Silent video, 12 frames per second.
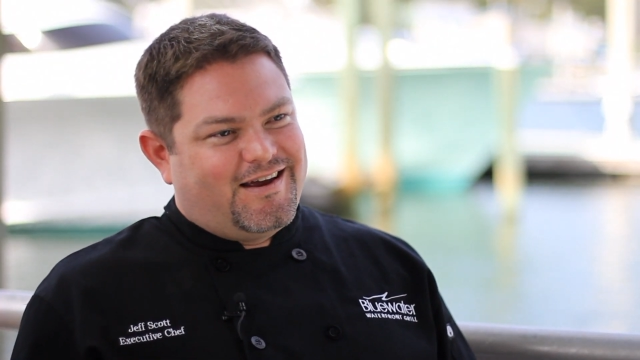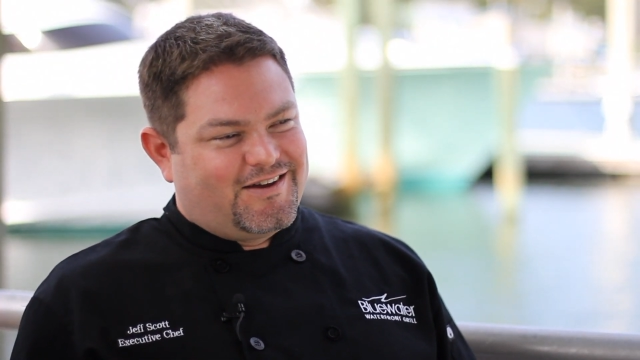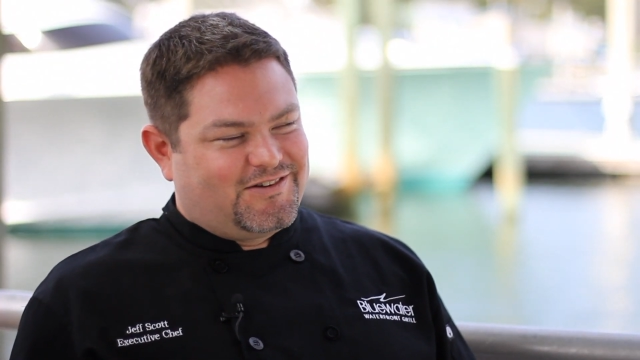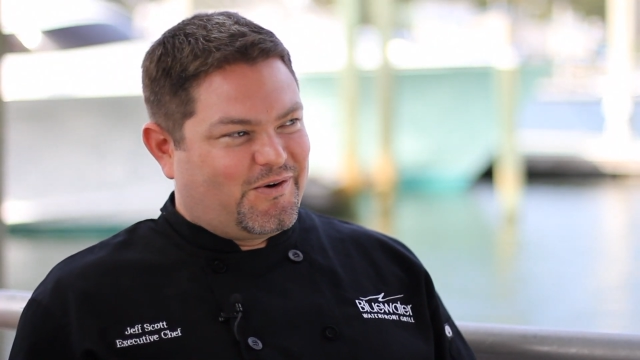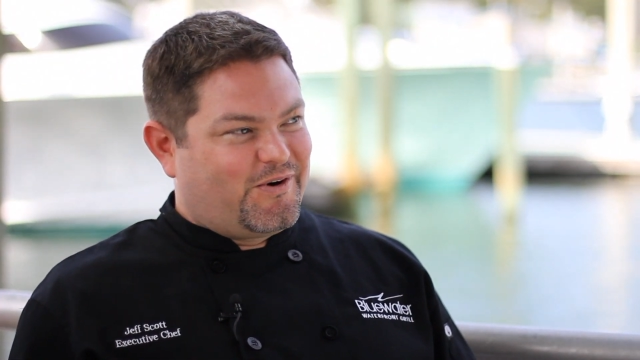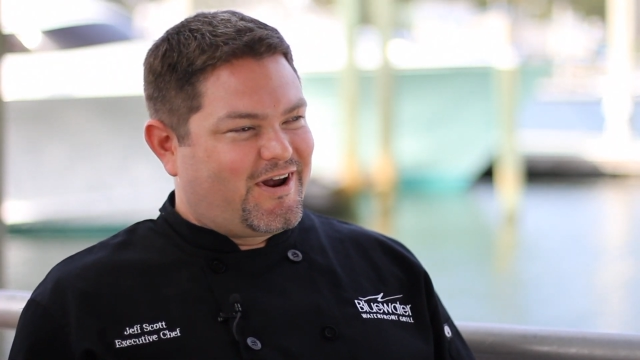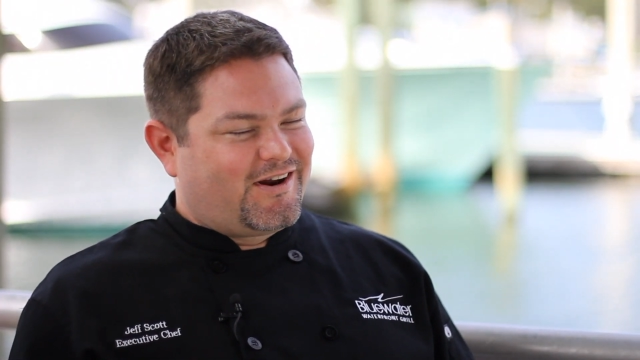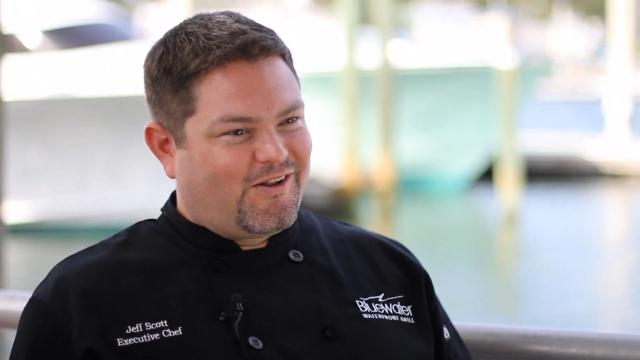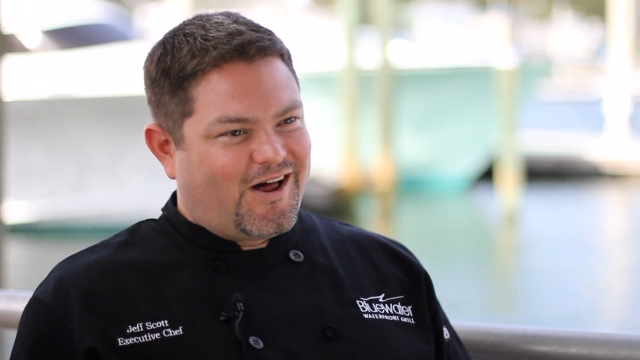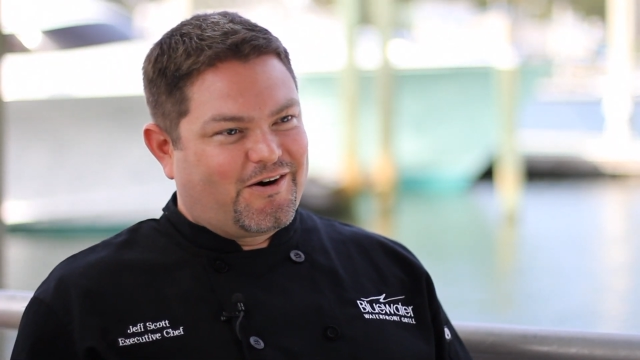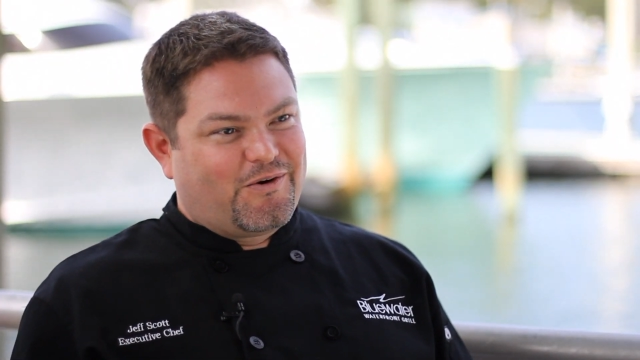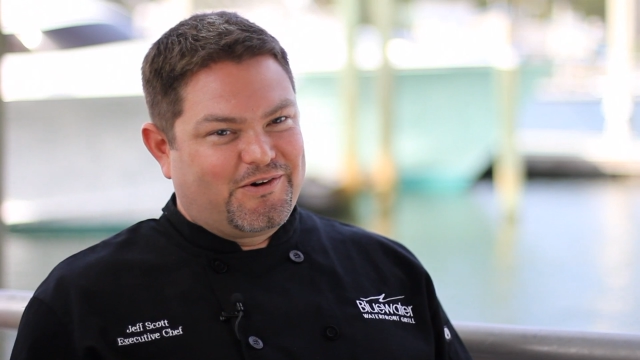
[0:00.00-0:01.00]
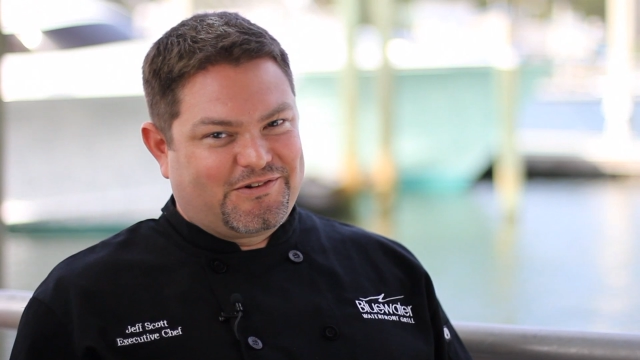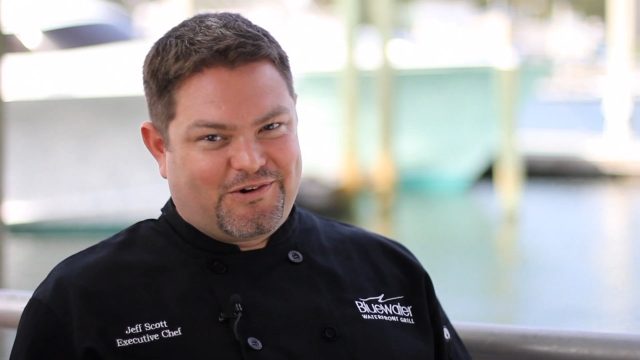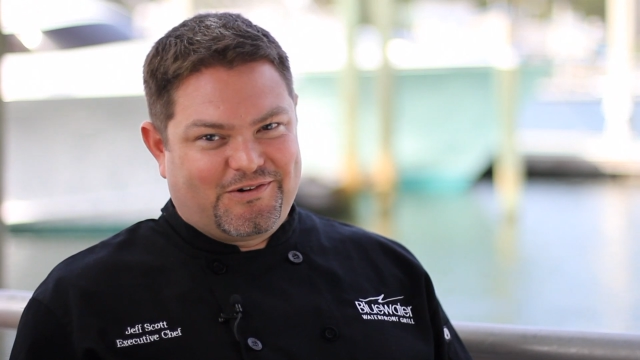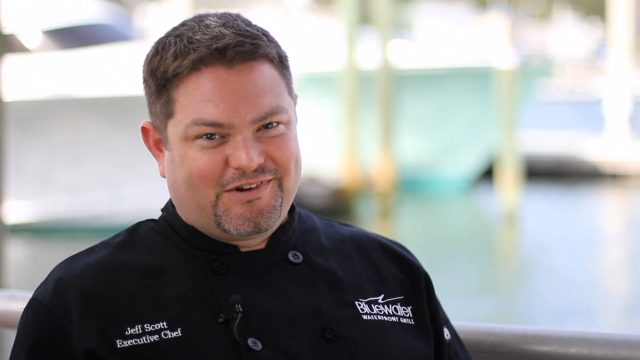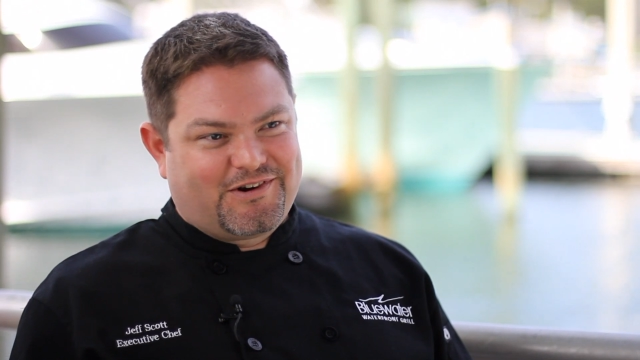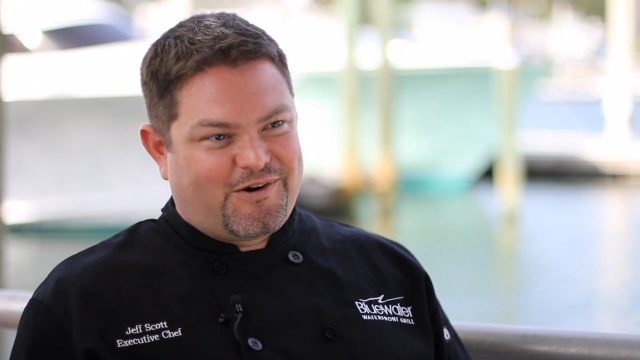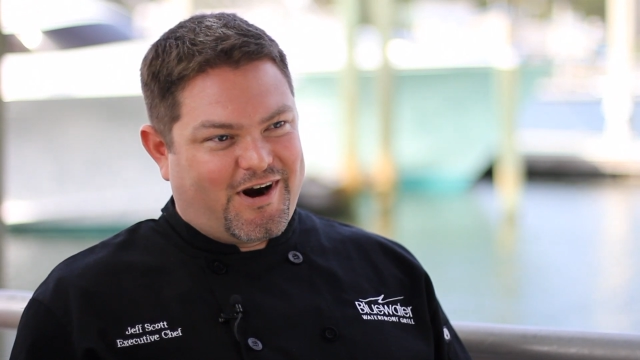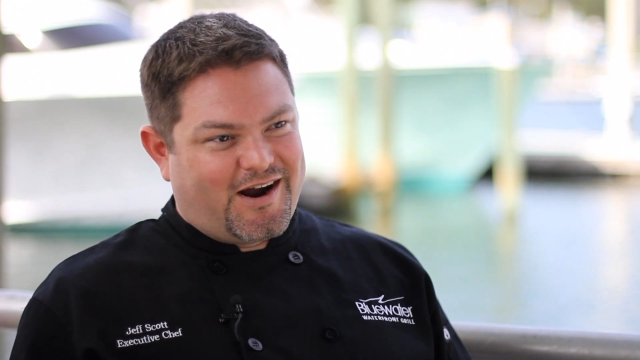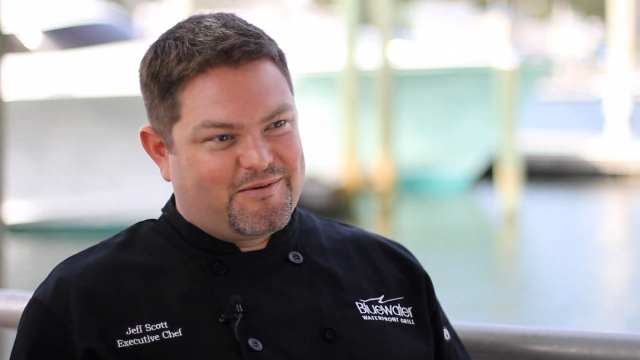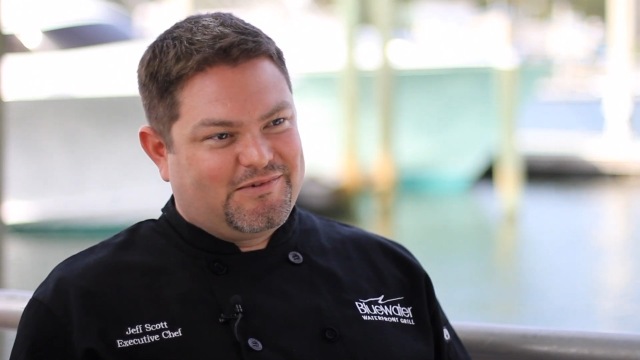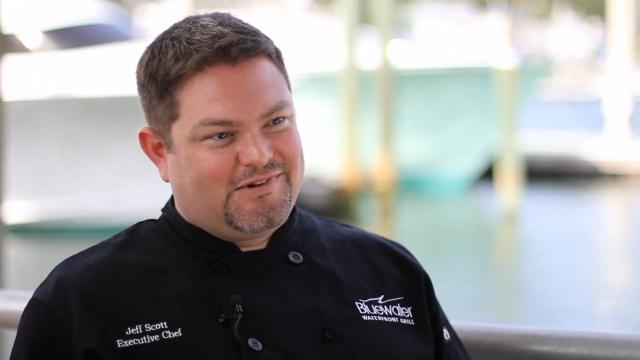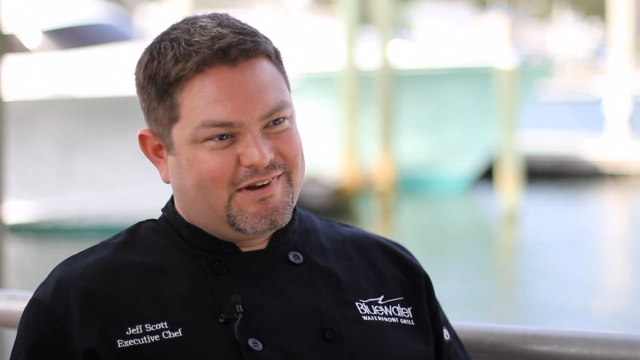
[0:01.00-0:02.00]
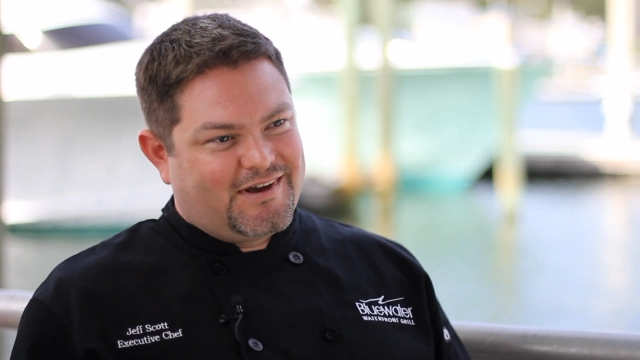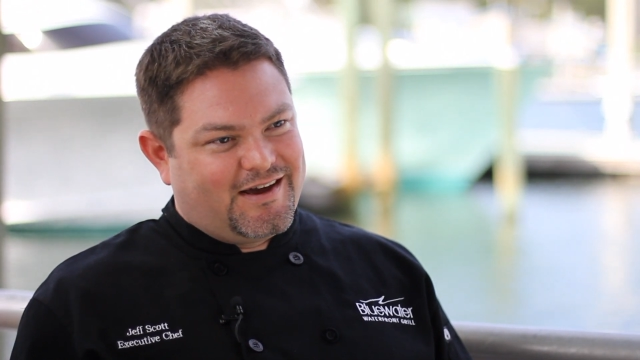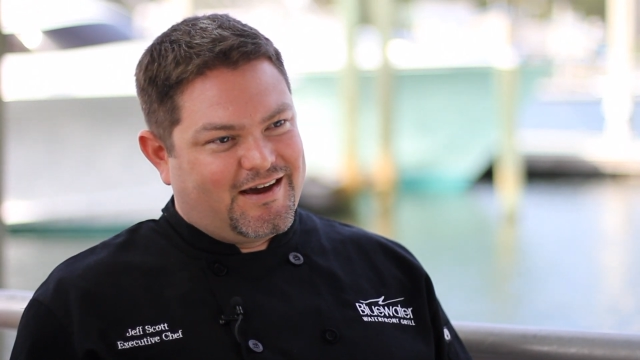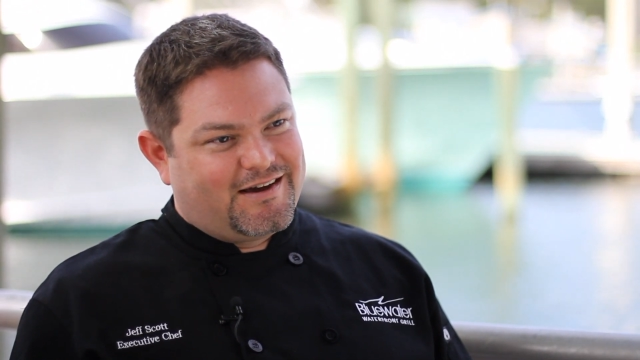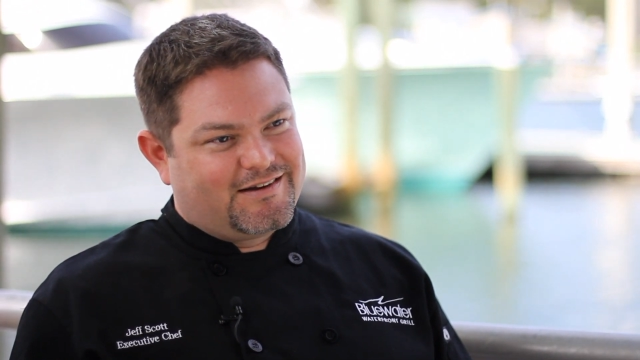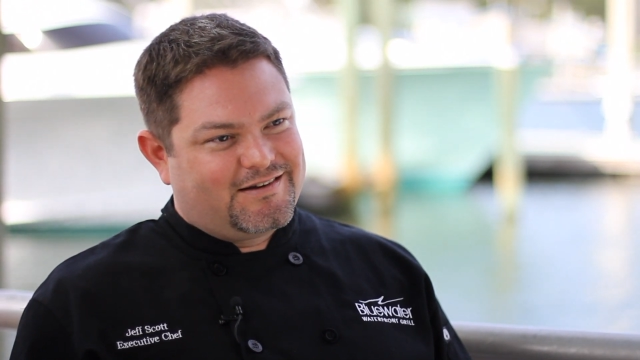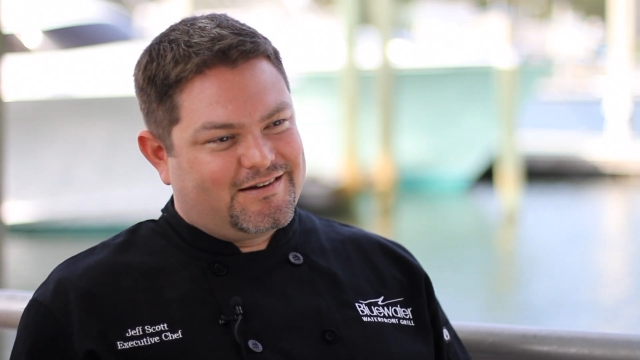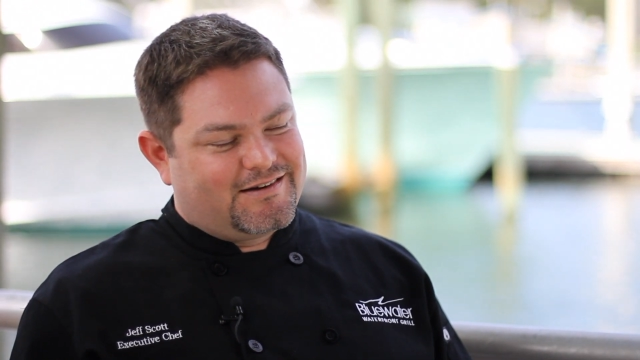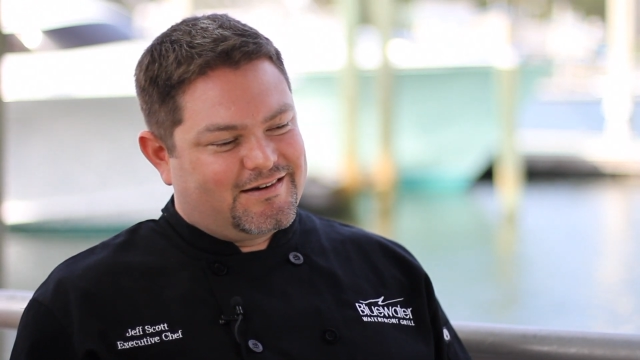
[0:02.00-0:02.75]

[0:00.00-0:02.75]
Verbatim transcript: Uh, so we ate a lot of oysters and crabs, uh,